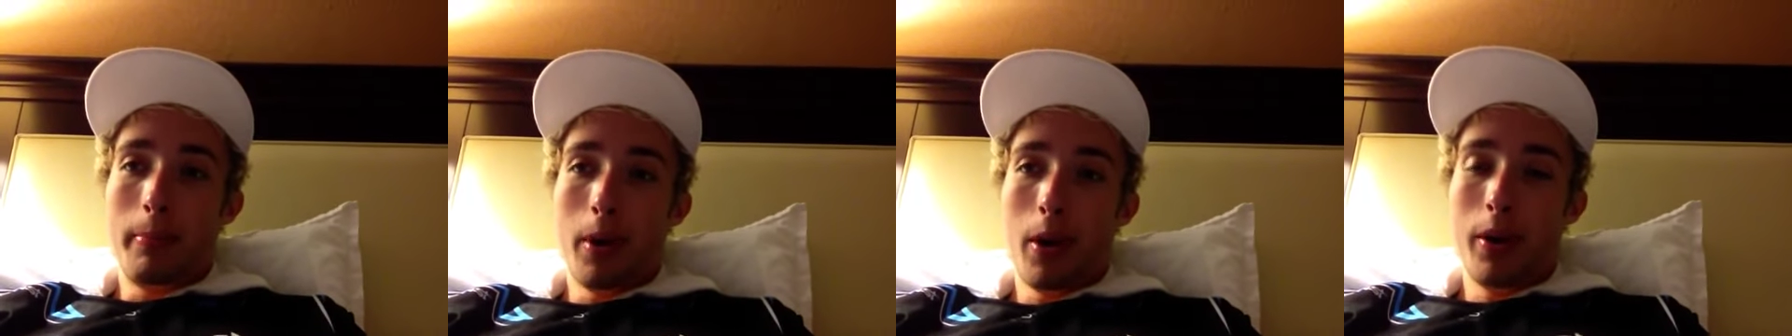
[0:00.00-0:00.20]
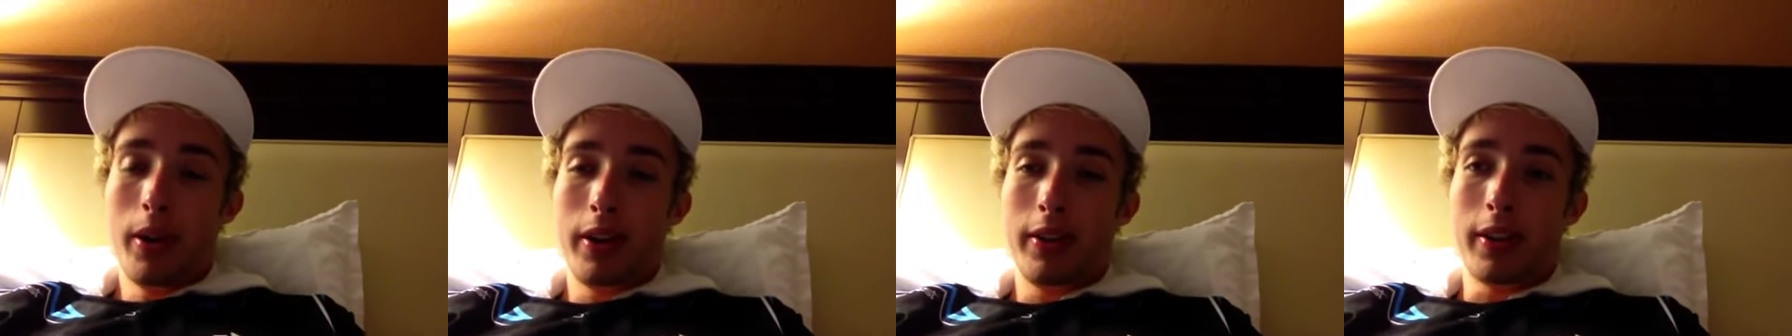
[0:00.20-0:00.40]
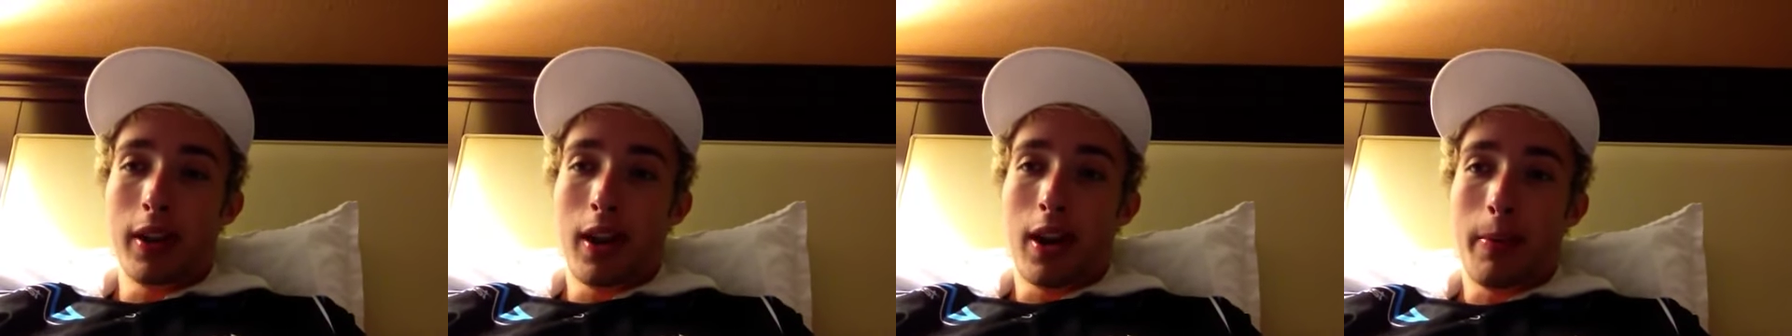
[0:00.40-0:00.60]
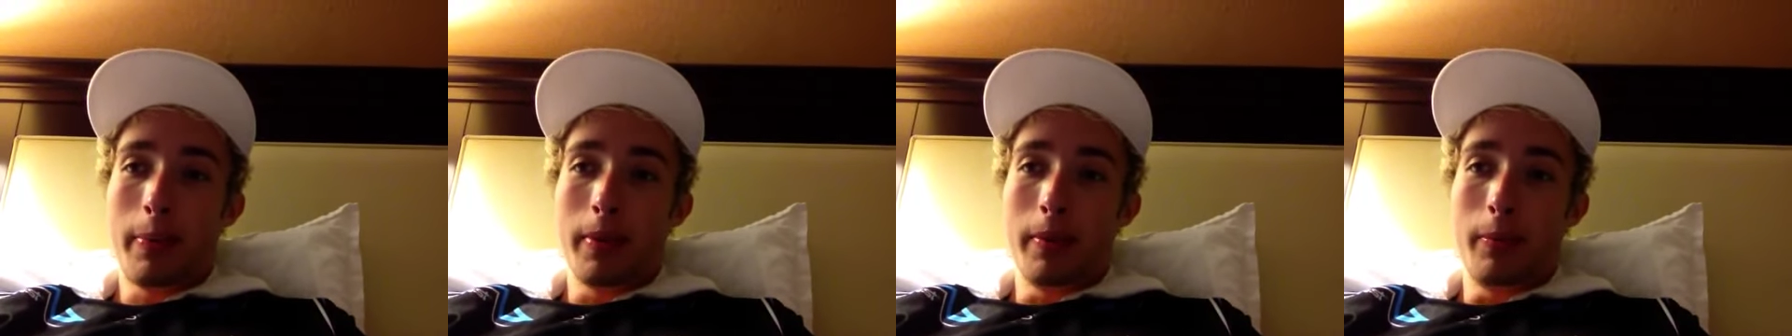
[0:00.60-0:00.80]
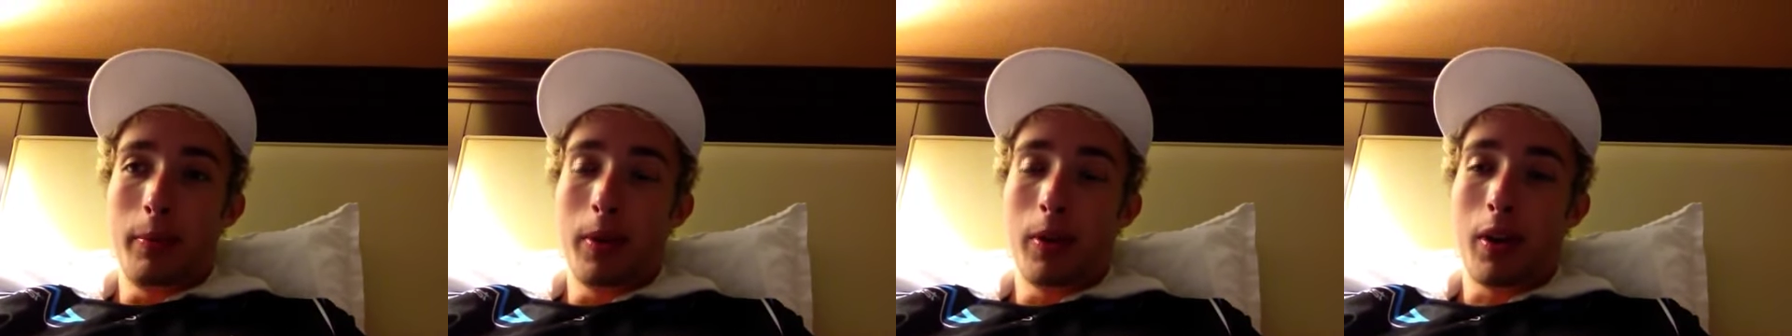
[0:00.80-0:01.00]
boning top,
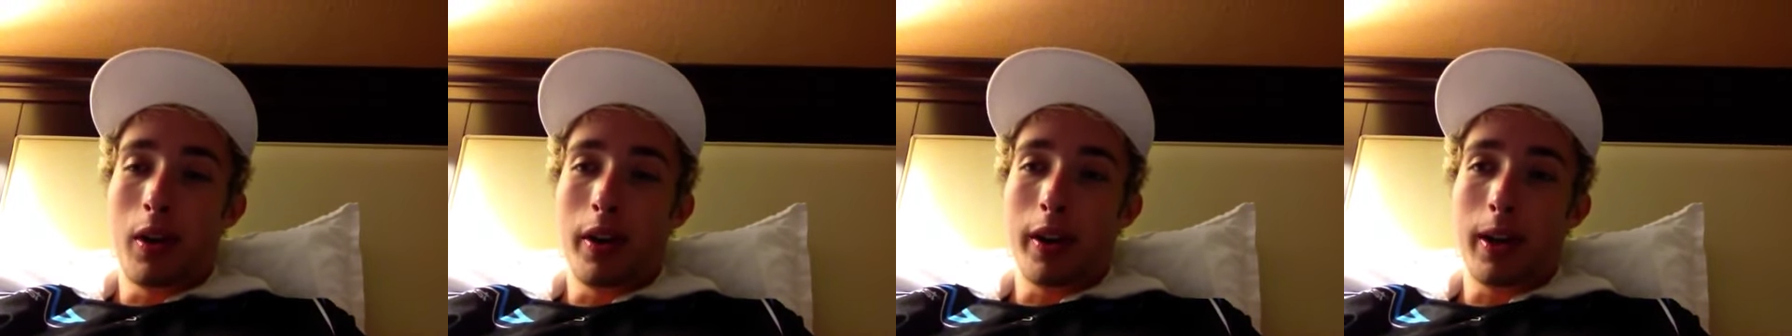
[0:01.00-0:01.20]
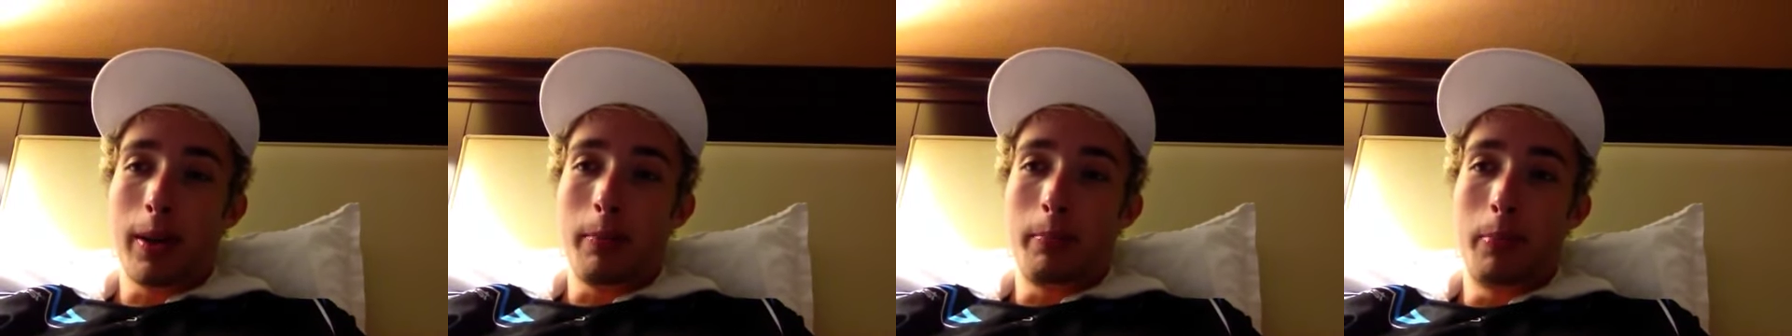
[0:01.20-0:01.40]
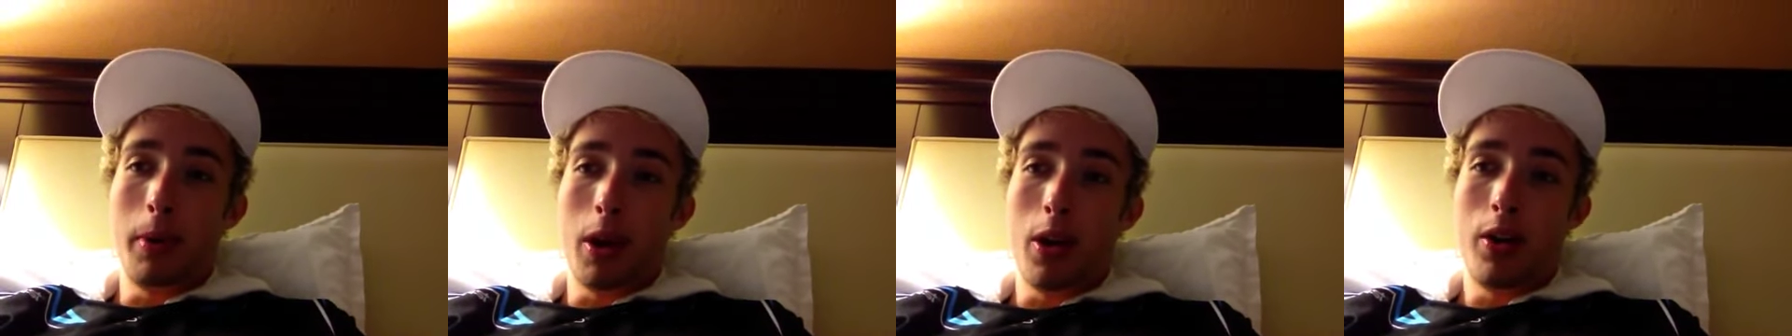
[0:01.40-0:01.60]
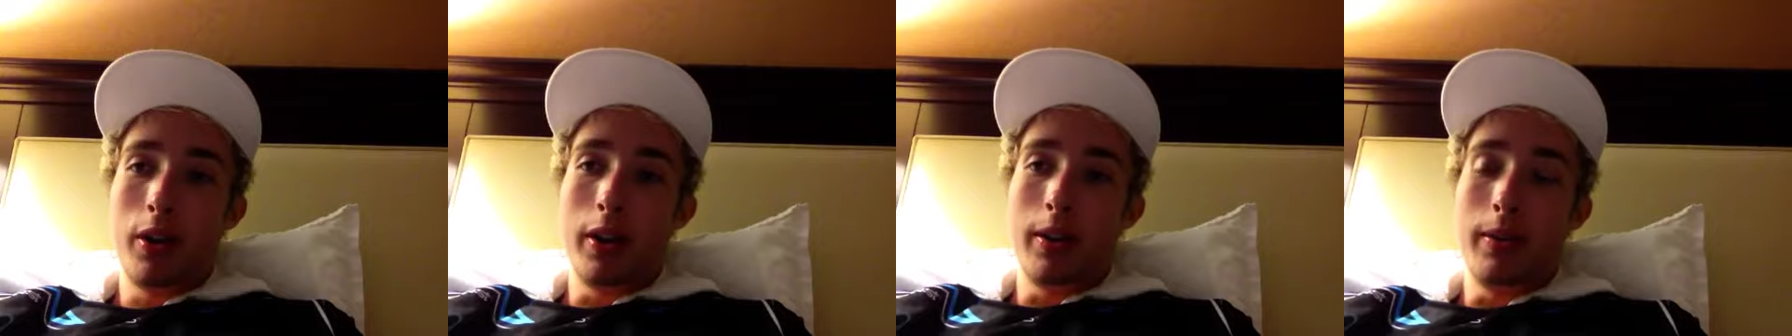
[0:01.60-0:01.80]
and we were all getting boned,